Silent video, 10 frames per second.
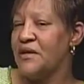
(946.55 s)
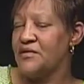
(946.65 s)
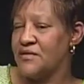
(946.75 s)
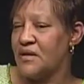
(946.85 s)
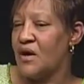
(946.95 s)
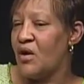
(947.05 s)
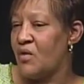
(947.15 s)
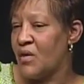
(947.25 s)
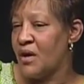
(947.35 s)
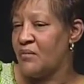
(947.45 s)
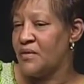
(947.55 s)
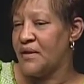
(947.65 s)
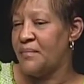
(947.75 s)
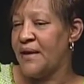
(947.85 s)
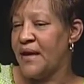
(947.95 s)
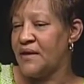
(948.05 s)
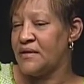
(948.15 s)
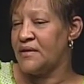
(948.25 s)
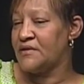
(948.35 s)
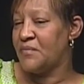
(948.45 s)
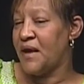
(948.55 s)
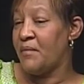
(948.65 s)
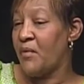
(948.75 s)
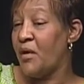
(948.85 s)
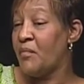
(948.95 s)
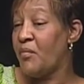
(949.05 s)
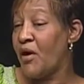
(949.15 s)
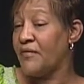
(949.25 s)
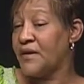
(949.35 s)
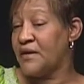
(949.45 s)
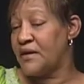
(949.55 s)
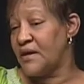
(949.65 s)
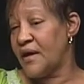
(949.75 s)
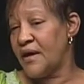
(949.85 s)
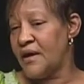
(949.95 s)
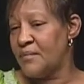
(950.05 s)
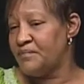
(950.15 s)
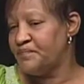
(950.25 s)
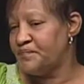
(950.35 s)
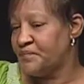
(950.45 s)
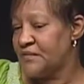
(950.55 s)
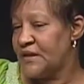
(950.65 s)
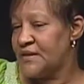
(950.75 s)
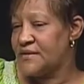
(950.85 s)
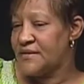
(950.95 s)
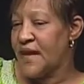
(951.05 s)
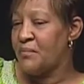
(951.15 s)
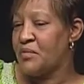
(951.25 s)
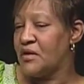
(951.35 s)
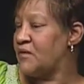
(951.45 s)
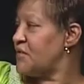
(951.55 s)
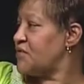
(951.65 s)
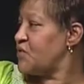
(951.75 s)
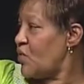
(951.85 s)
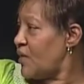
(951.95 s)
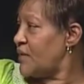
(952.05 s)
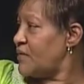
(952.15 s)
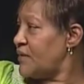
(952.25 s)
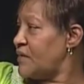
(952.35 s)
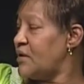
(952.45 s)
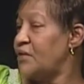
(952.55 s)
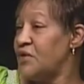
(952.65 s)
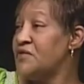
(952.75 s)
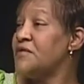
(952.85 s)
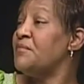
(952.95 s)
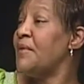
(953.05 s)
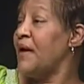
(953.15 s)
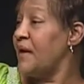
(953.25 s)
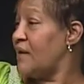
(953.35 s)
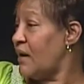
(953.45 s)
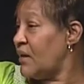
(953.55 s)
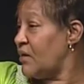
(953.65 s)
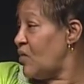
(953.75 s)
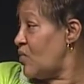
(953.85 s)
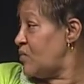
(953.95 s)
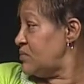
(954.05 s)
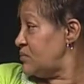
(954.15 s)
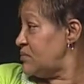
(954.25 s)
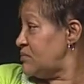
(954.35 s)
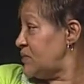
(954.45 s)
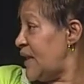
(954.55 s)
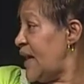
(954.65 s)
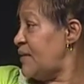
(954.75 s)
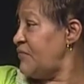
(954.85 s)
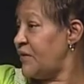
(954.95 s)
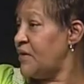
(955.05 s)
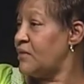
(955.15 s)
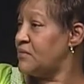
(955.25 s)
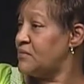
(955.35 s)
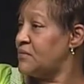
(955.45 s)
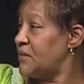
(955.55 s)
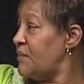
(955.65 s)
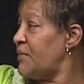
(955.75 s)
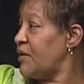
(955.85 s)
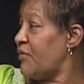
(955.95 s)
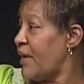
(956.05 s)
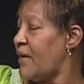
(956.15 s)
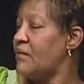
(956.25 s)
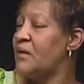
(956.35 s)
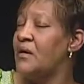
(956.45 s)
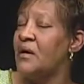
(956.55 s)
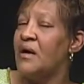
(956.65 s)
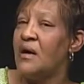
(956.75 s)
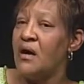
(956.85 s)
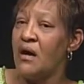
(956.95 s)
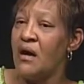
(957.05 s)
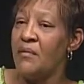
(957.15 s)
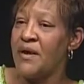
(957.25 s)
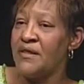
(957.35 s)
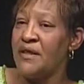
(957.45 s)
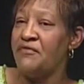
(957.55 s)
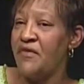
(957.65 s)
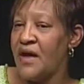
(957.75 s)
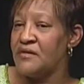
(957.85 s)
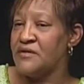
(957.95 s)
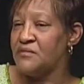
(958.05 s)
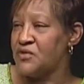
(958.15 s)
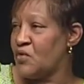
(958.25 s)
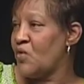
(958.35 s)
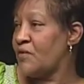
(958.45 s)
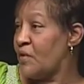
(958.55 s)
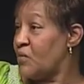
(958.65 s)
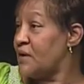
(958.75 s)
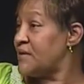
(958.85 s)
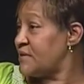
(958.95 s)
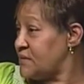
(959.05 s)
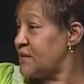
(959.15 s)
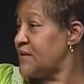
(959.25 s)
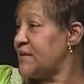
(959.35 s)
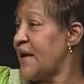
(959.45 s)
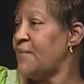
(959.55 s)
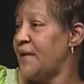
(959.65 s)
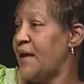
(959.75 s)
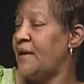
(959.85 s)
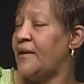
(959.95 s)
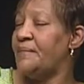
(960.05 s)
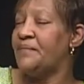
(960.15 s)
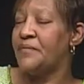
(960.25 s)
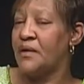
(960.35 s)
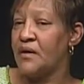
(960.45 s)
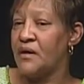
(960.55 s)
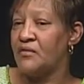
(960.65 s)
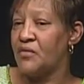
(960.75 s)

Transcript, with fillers: years ago, um, when they began to expand Barber Park, they did a um, sample of the soil. And, you know, it used to be an old landfill dumping ground. Um, and they found some soil that was contaminated. And,